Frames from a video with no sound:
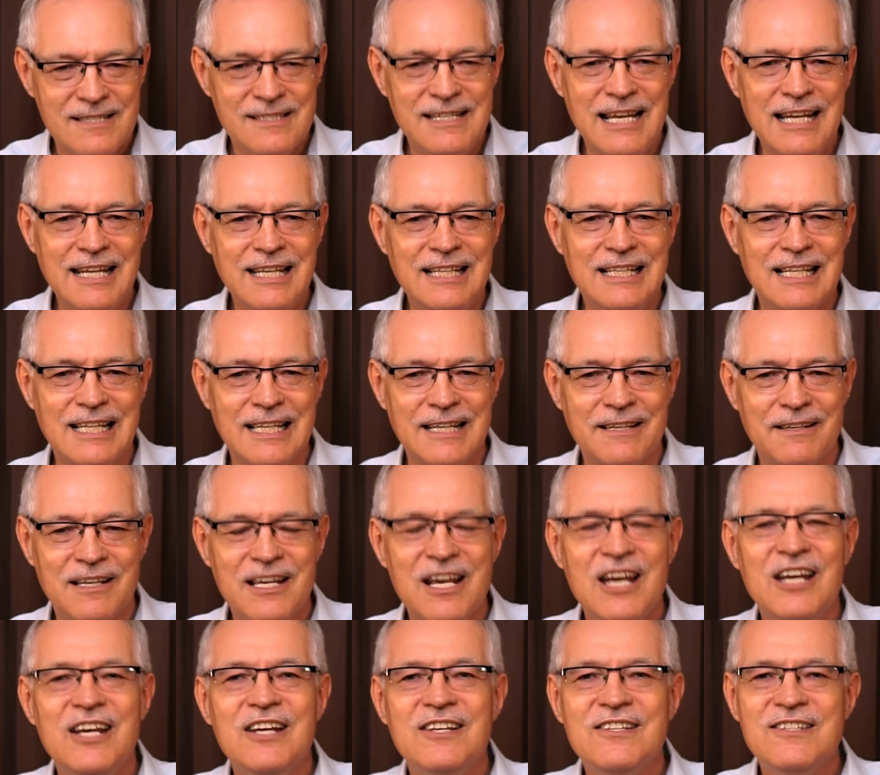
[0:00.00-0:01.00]

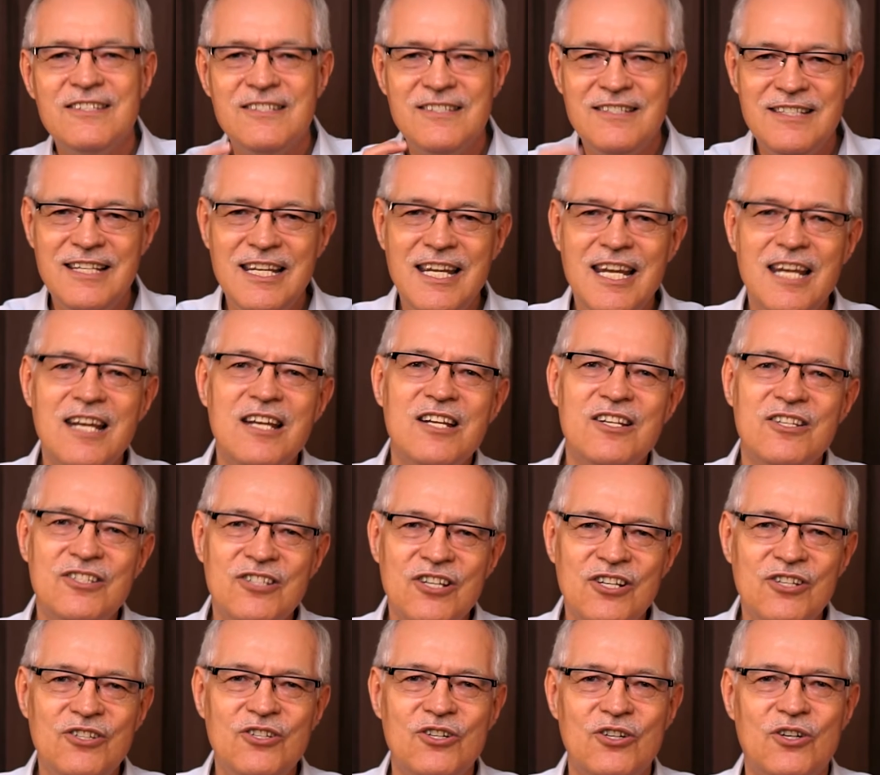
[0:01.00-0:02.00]
Secondly,
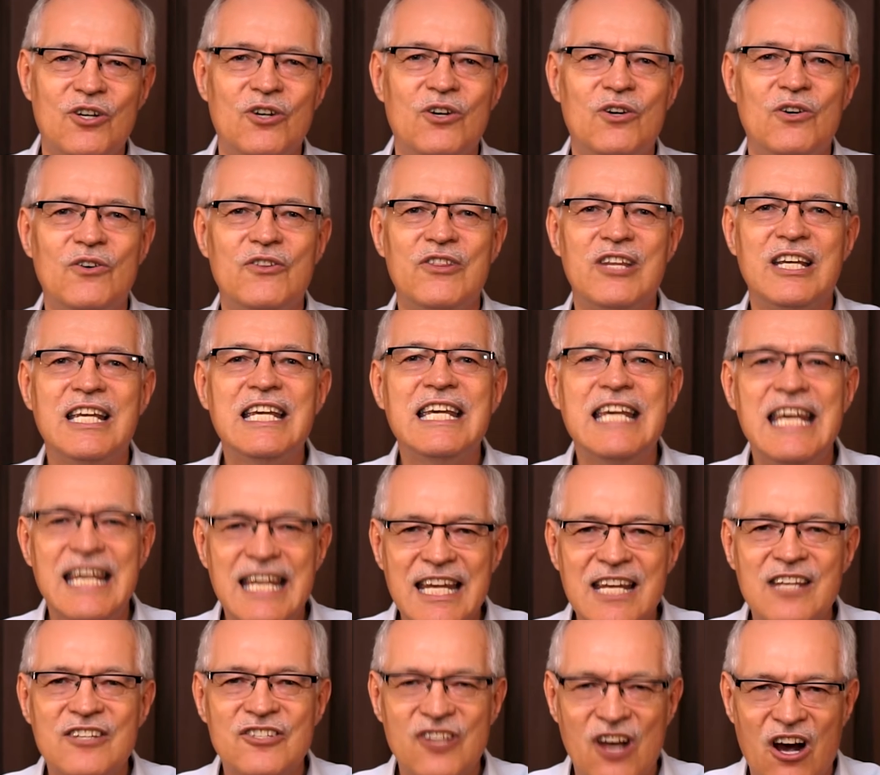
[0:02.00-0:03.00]
seek to know the
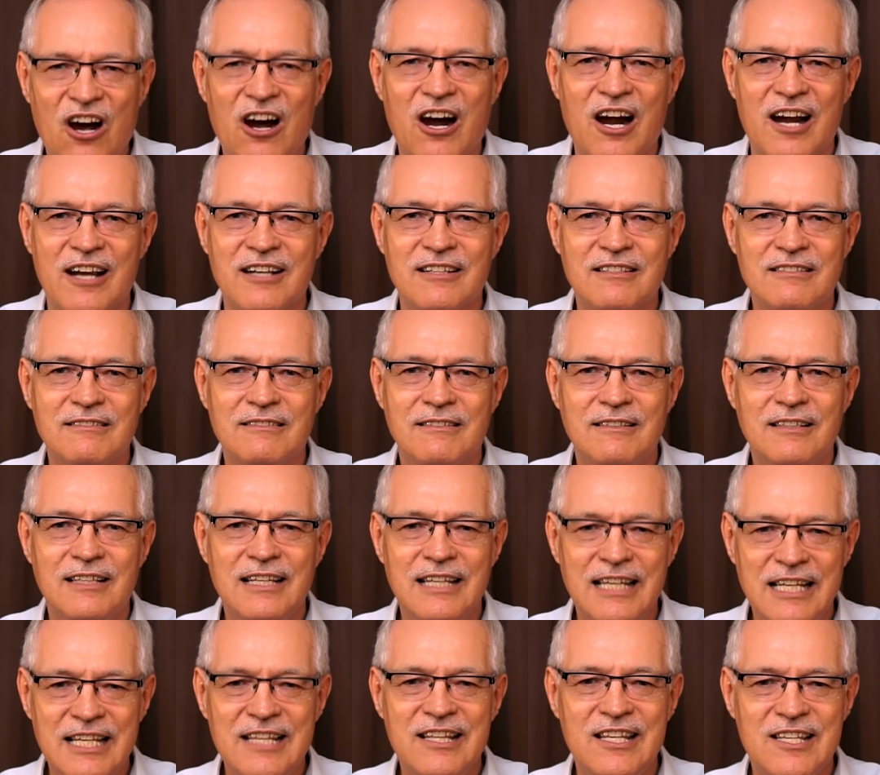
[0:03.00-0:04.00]
king's heart
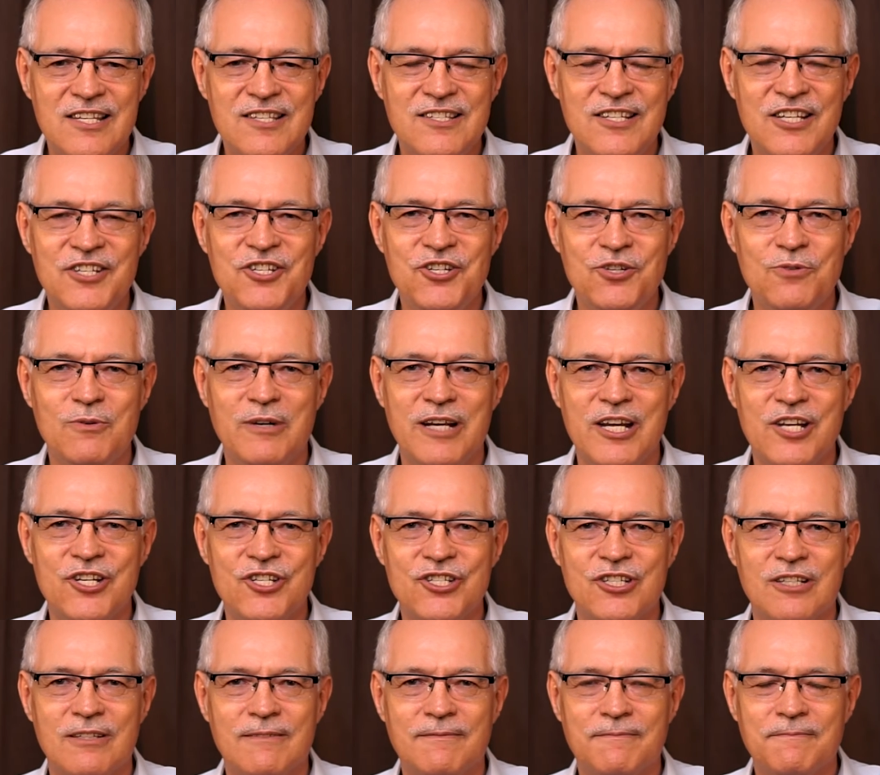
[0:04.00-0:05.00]
in this
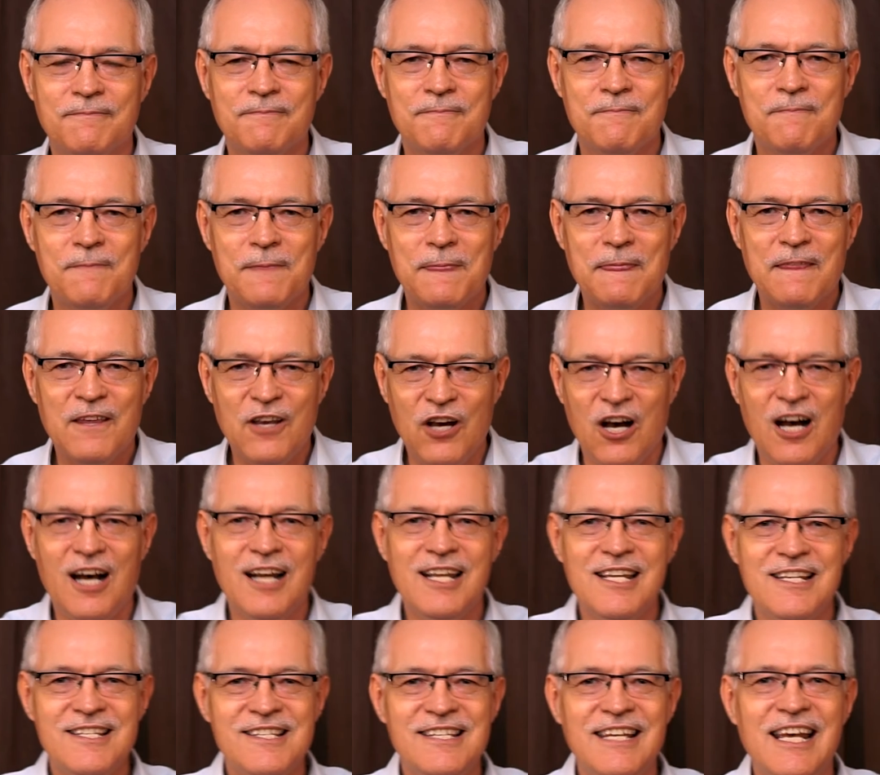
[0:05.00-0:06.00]
situation.
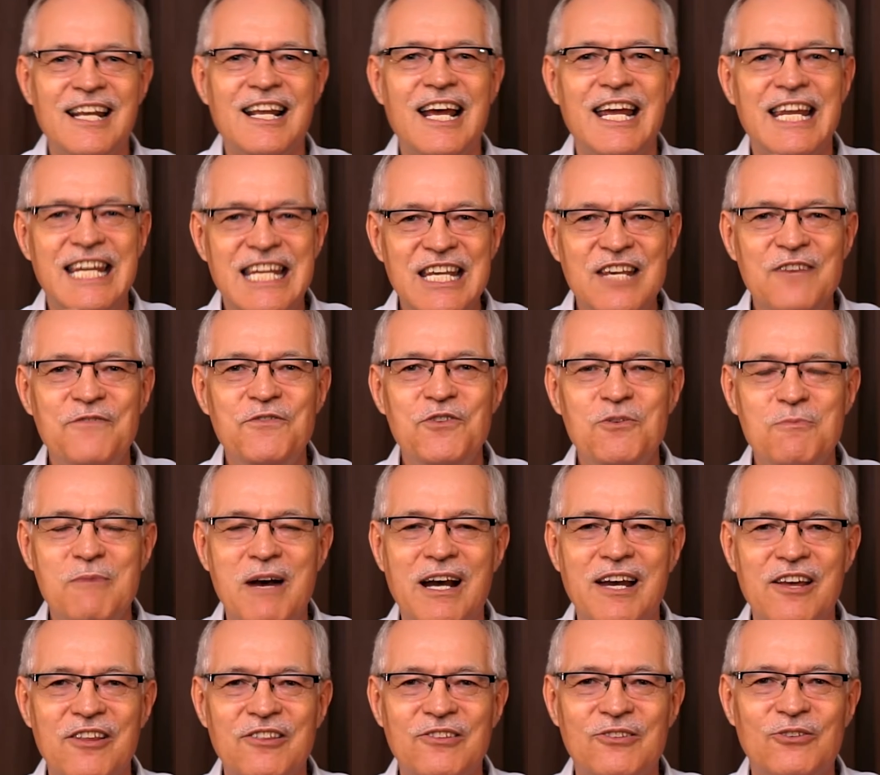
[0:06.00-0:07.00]
God has said, I give you
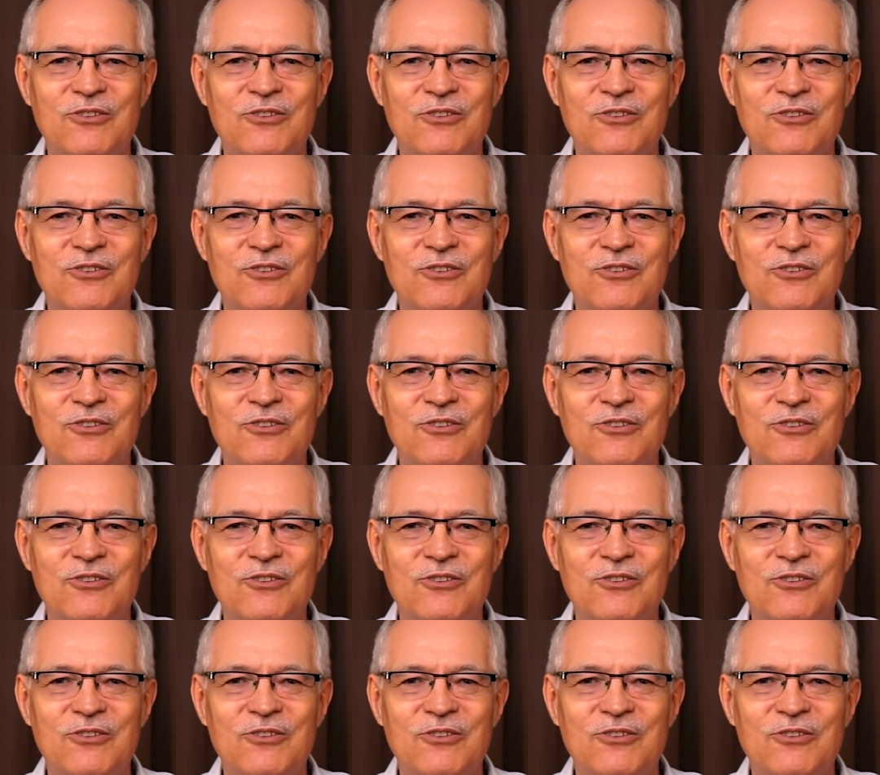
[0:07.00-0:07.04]
my